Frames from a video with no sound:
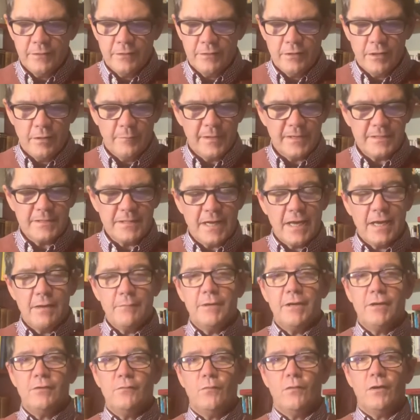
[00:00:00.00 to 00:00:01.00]
No matter how
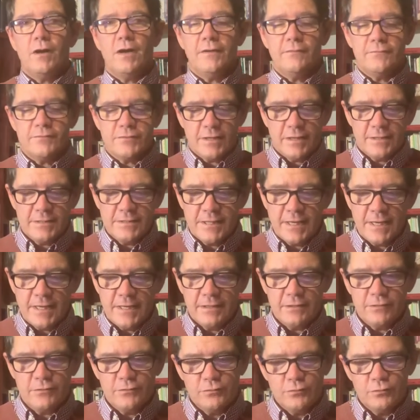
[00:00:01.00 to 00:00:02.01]
many wives I
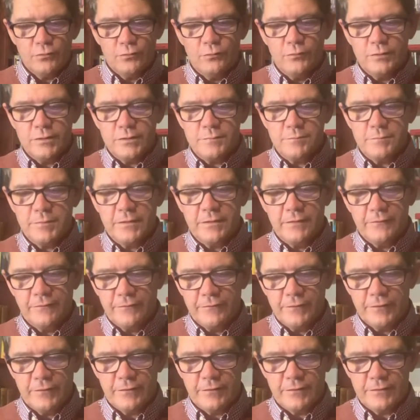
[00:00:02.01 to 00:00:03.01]
take, you'll always be the
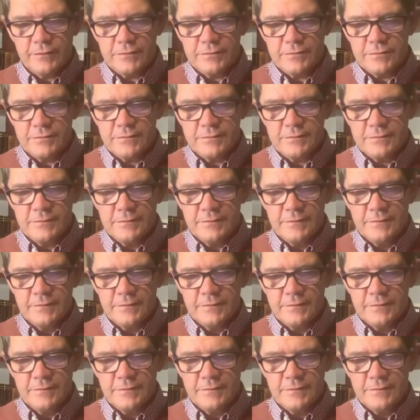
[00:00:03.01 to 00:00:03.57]
first.